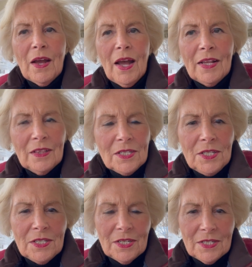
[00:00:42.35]
I
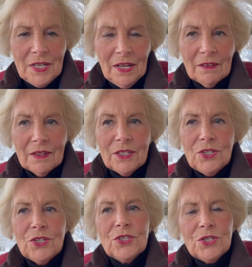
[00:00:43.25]
listened intently
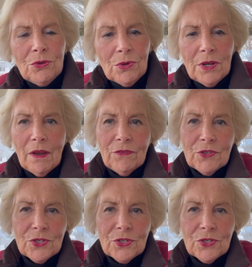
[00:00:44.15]
to story after